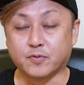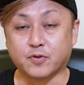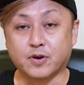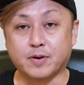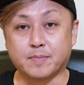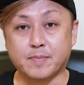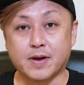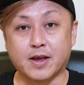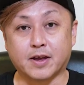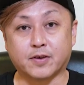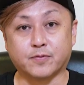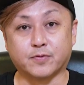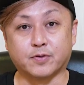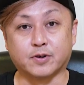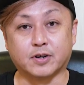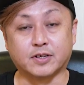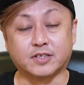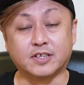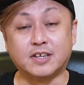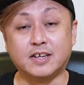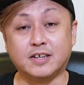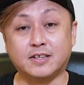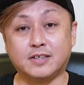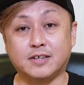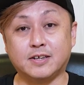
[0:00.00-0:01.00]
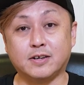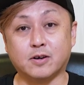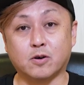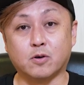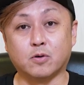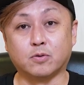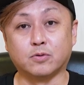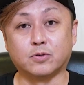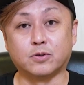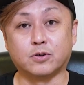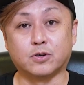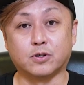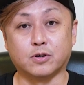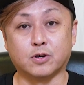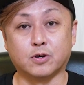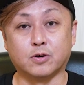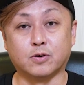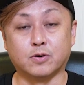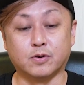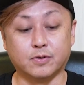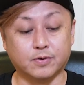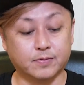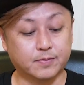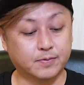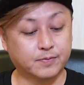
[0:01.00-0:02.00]
we make for the
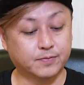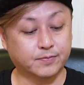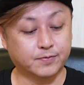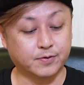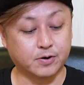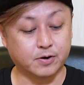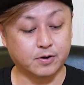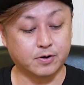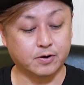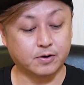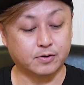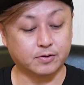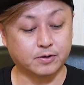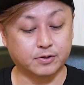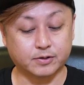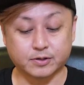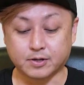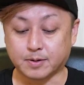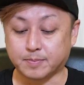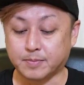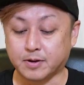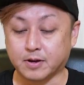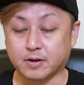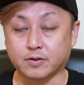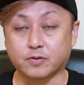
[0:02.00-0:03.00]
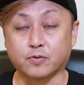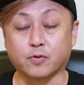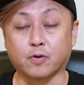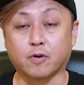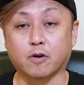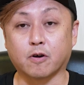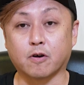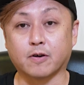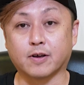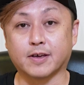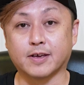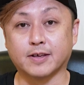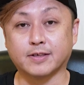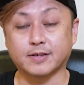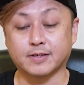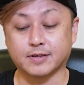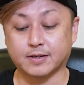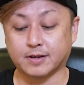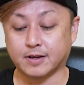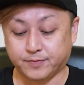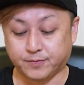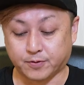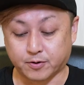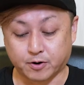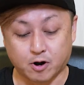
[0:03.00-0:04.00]
TT02 for the Tamiya TT02 kit
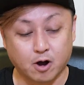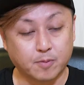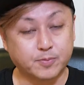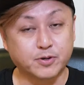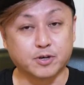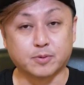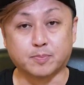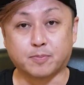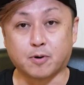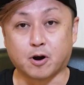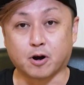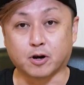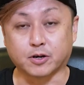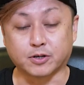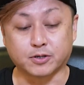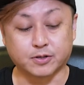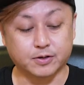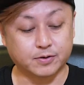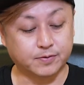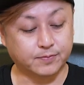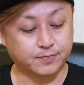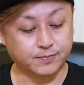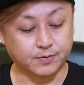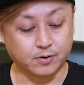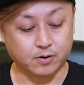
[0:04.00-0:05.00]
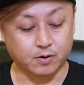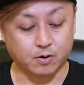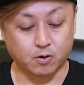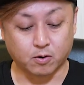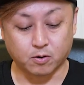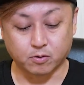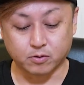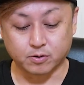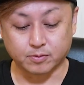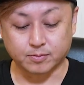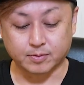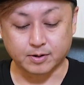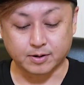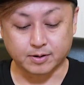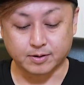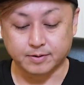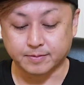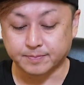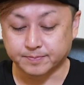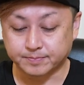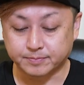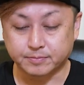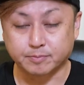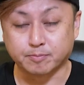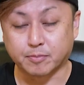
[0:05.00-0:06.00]
for option parts for all of
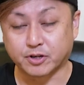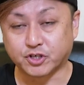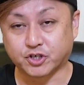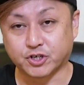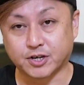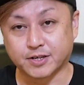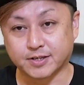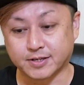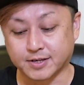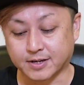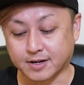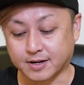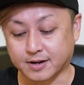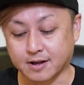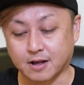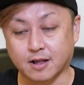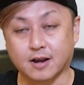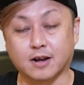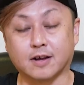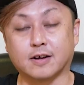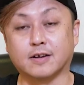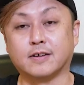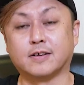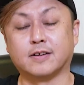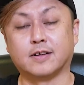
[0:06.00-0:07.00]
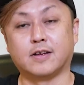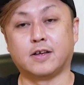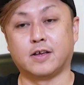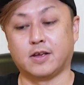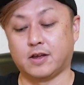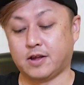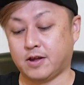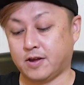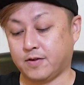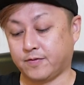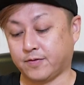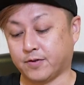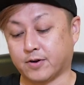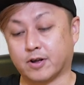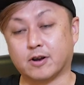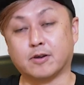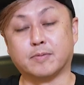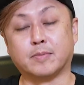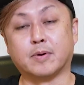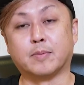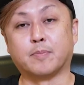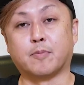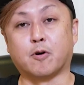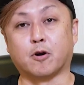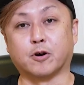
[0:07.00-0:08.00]
the Magenta color for
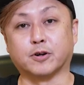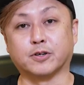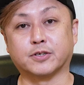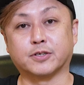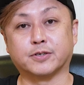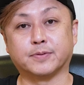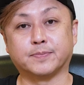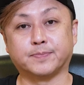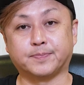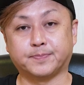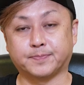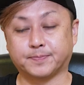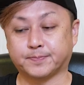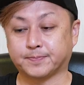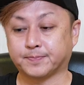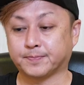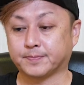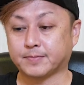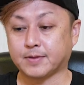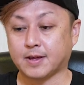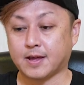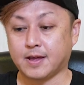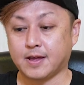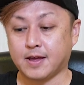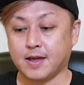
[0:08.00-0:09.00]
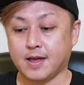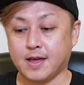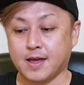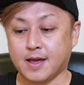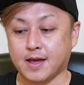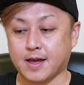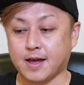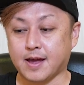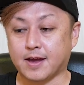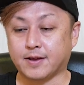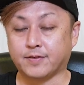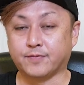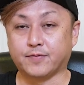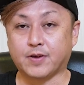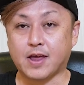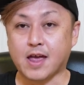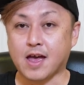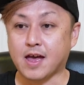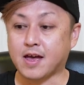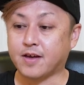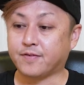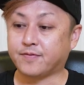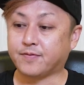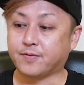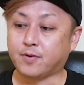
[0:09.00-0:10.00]
aluminum parts. And we
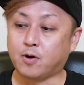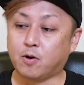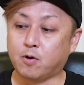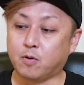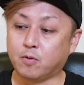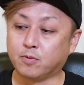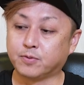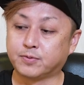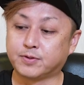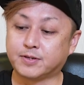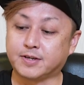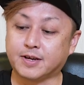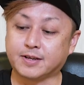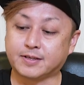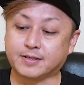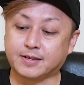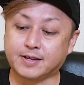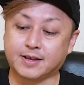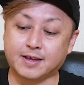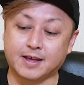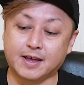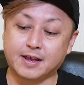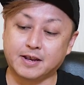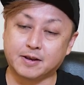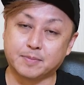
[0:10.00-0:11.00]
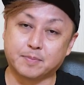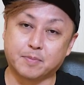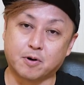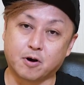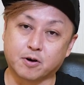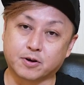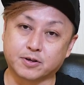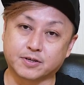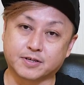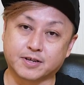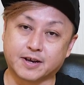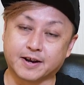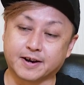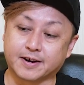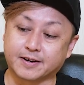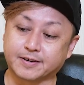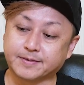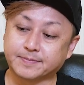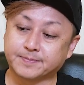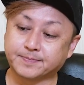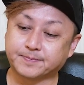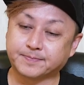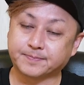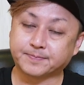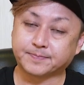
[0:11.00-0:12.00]
have whole set in the box
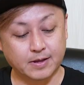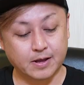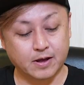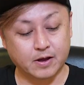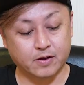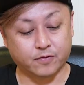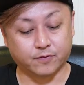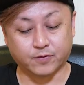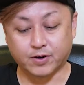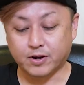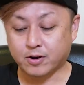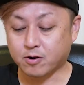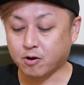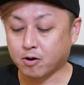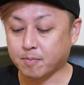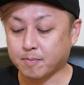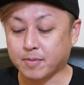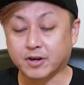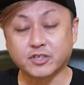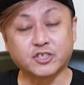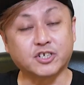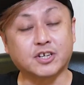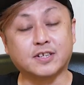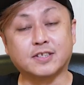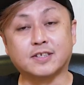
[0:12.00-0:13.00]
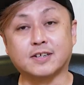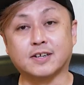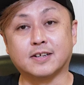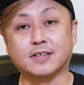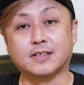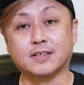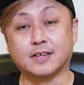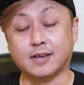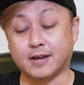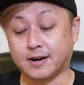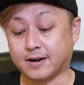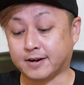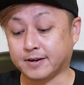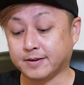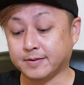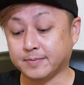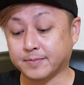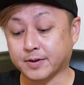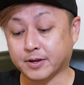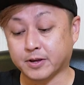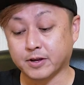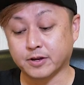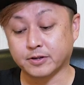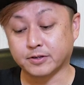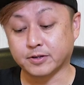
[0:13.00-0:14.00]
here. We call Magenta here
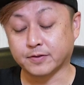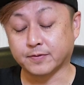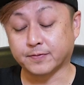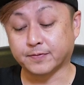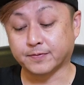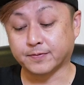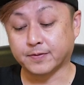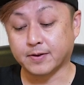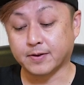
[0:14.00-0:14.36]
because of